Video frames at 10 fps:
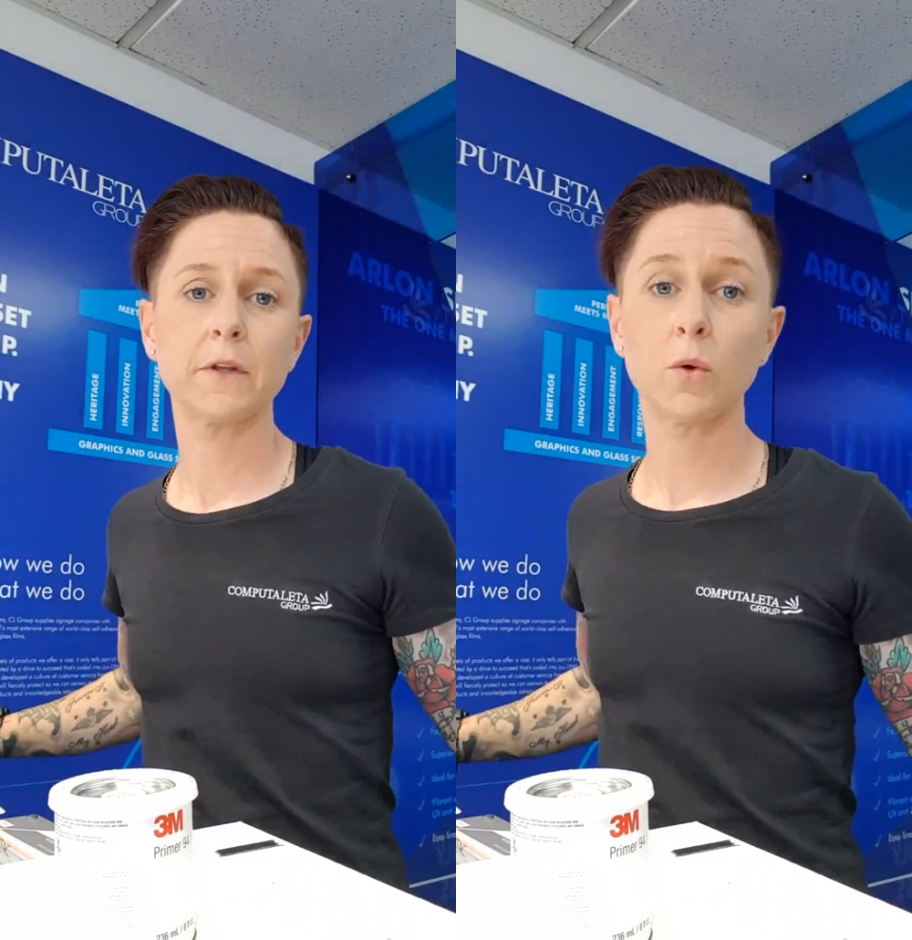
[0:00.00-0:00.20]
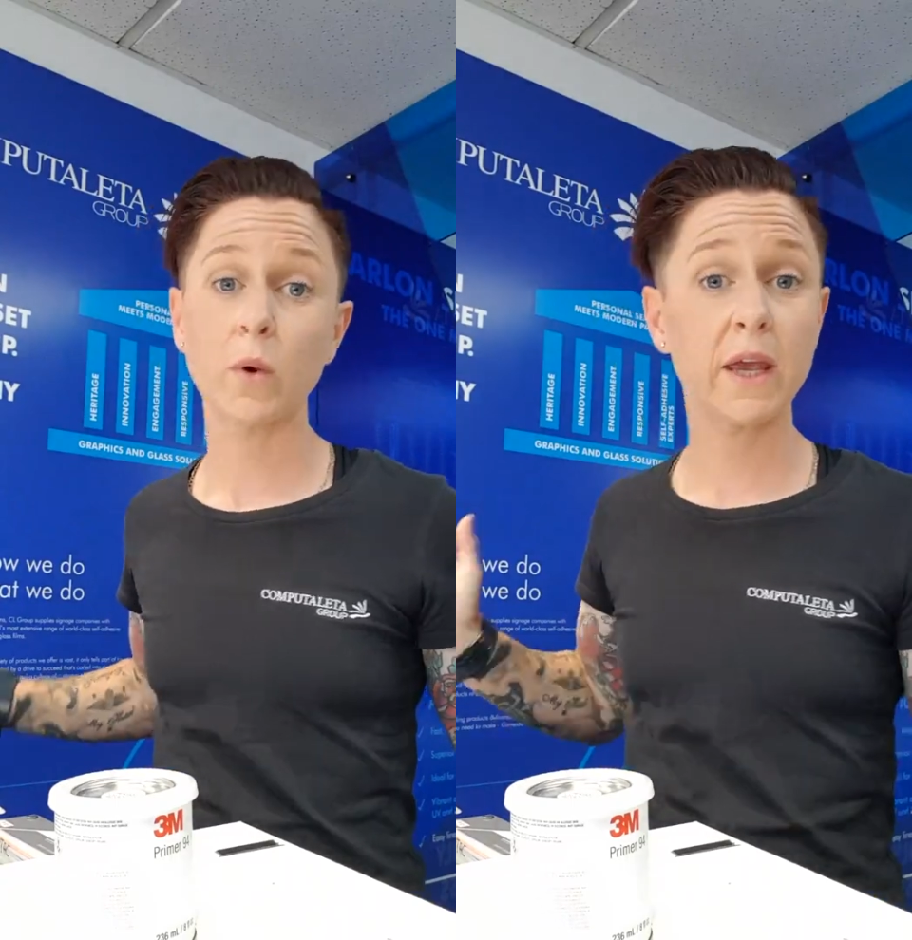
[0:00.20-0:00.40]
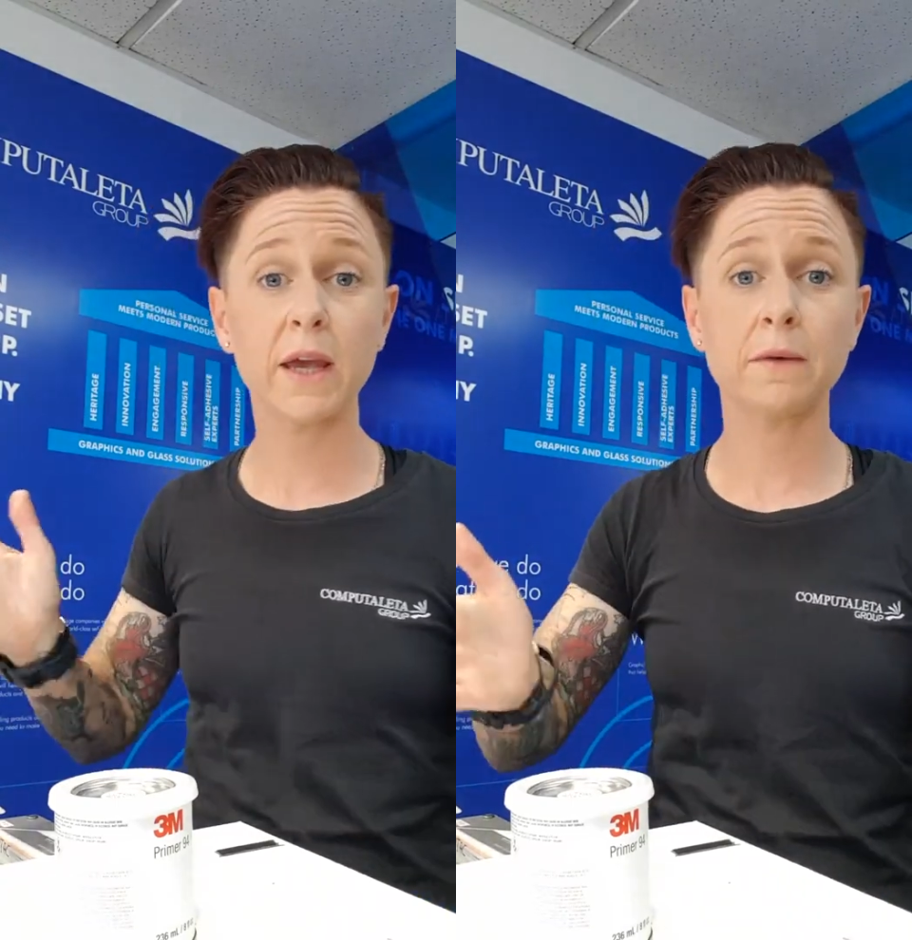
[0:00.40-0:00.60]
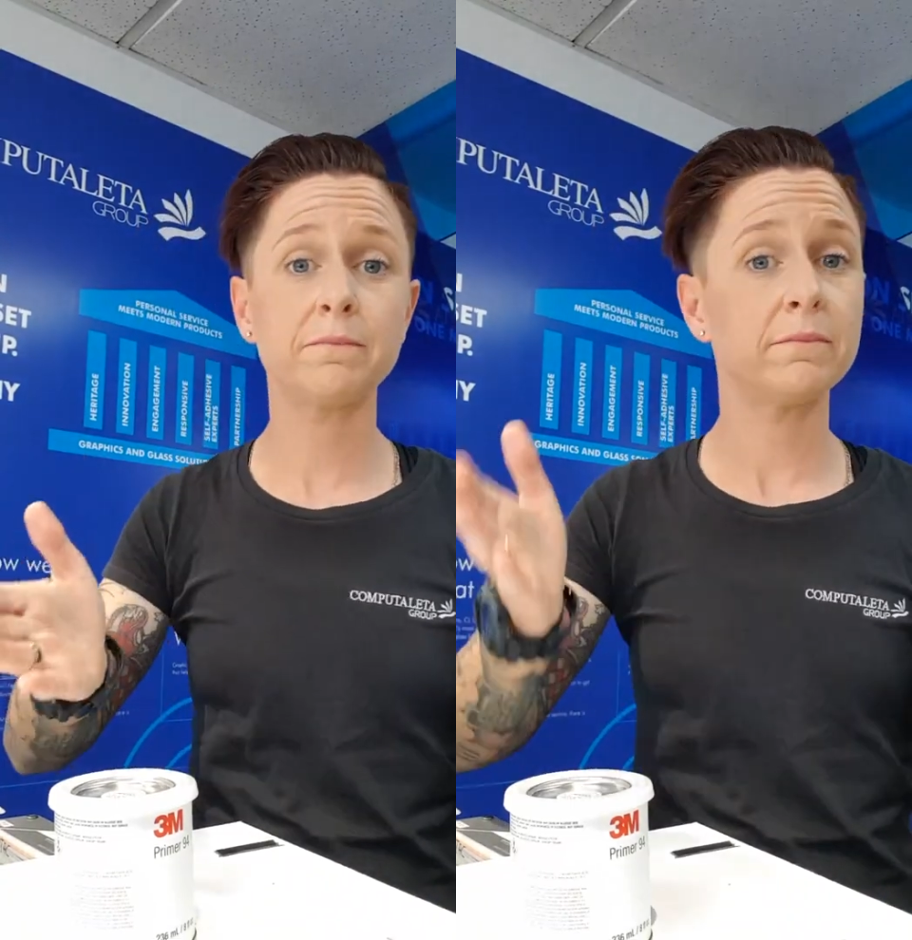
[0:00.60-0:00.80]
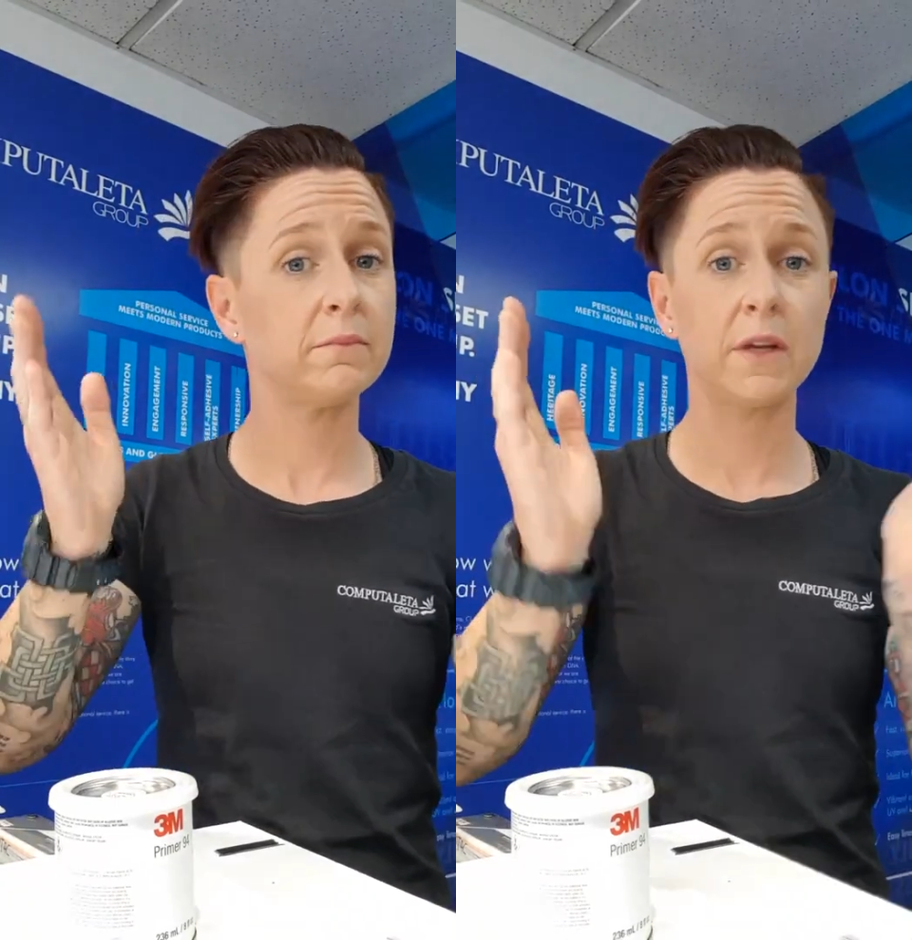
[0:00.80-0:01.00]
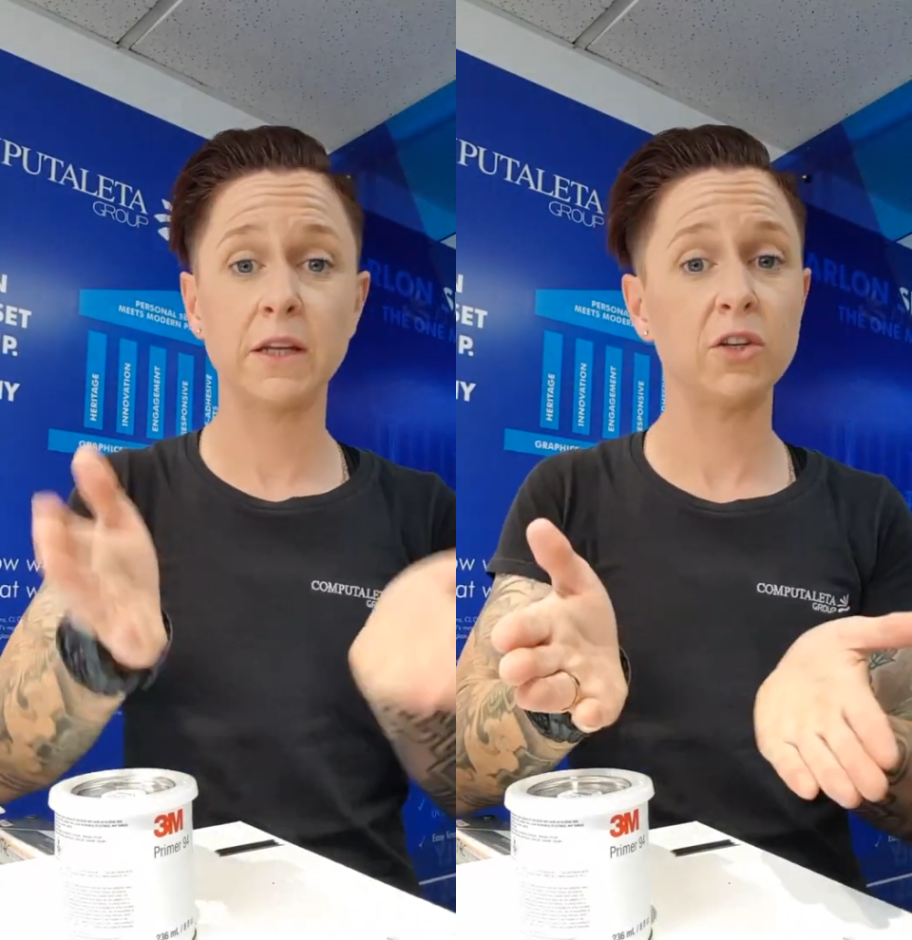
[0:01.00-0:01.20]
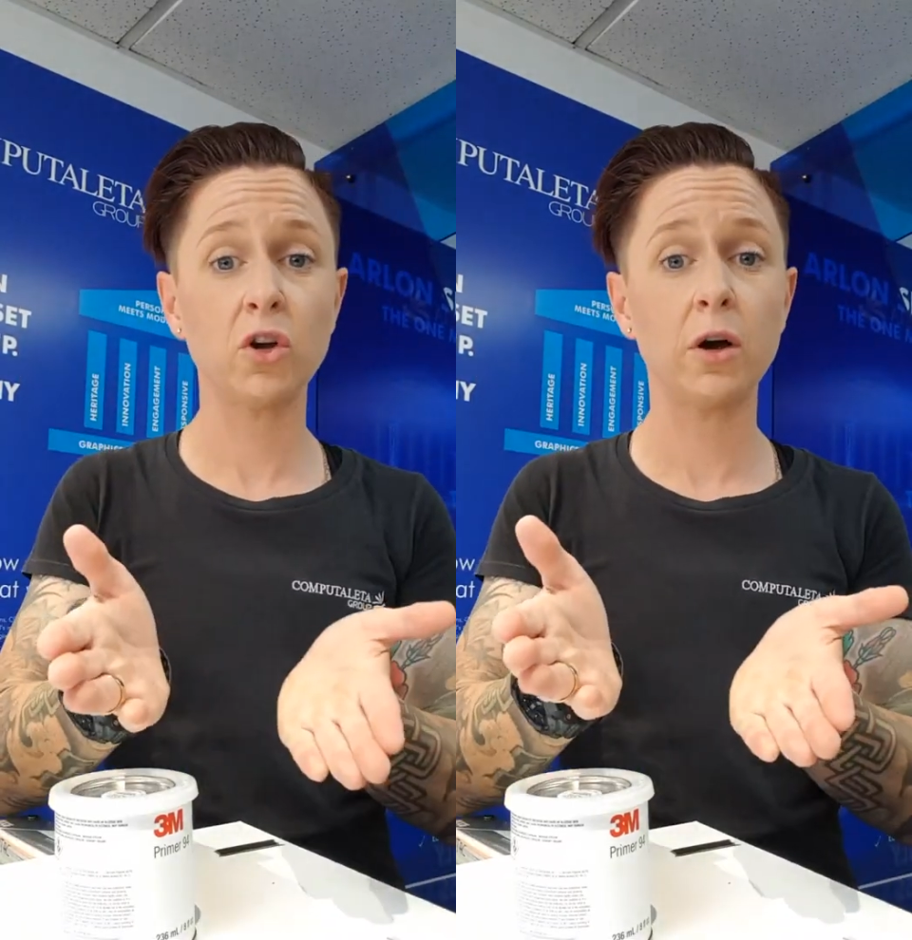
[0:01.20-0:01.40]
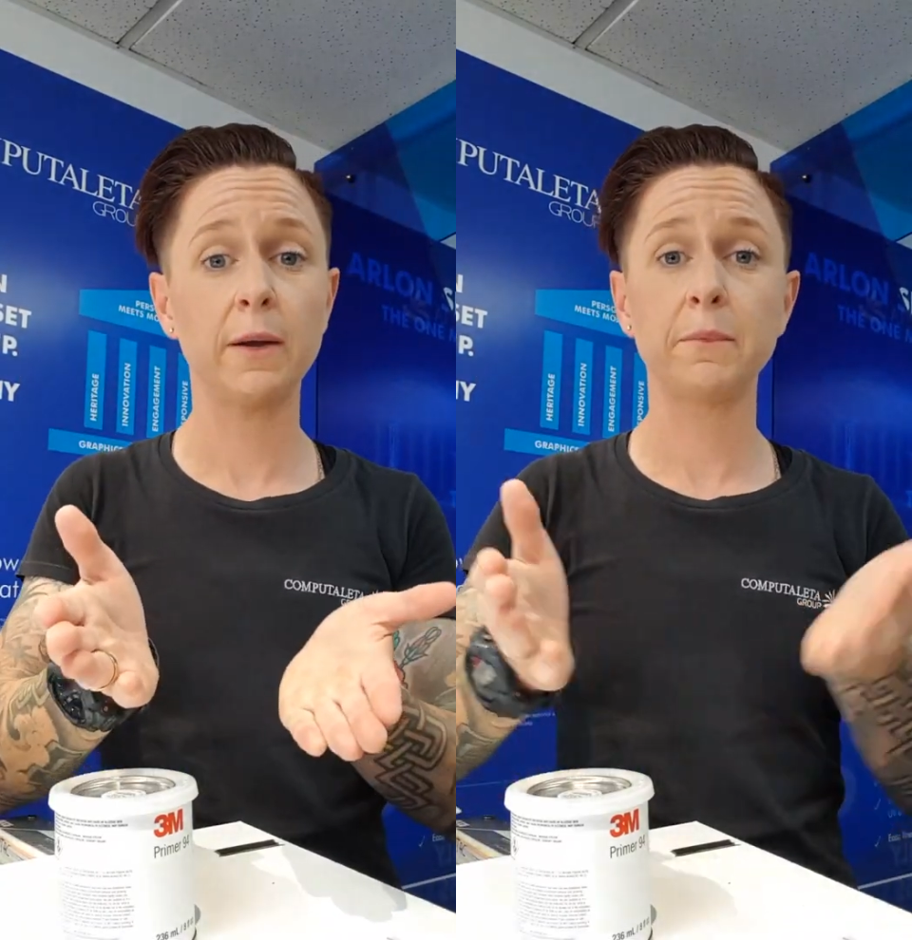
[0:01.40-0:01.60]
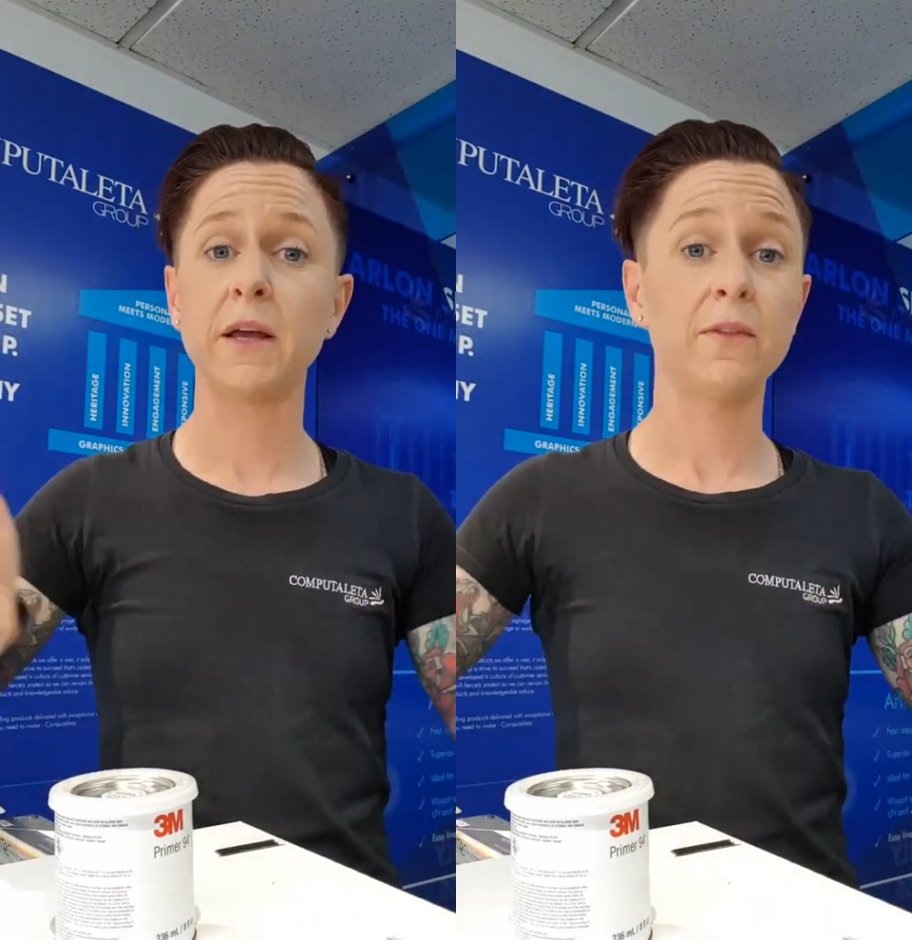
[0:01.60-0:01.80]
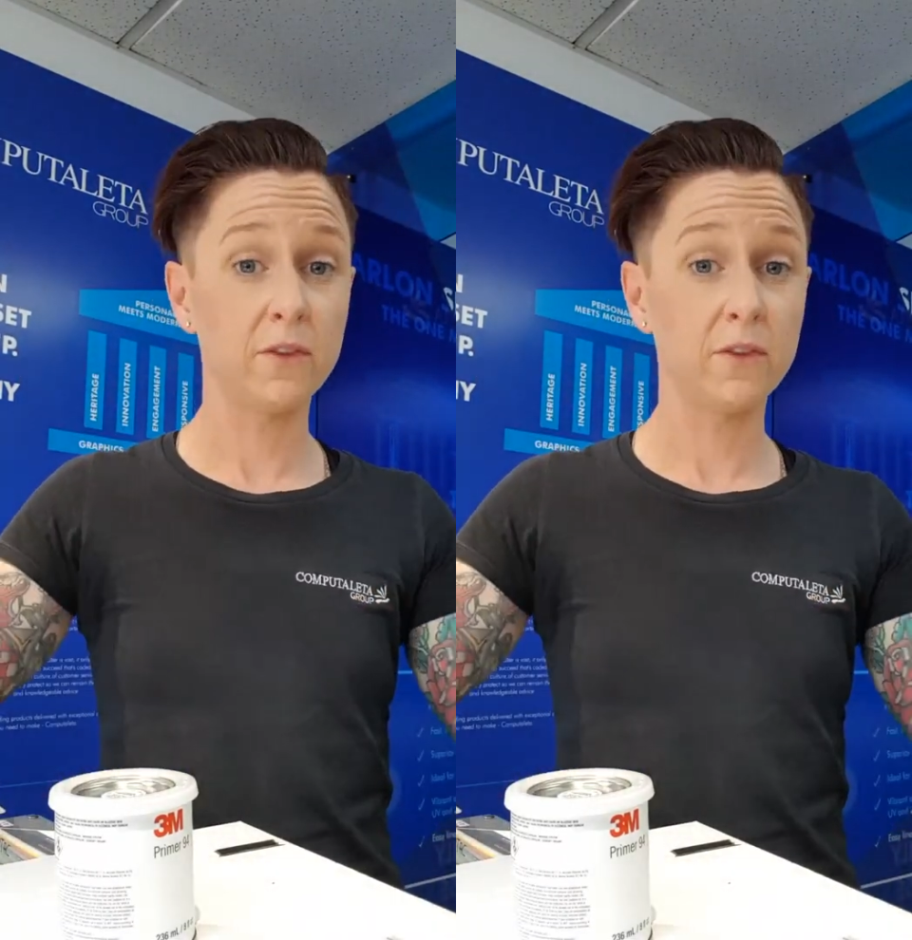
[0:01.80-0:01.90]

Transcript: We're here anytime.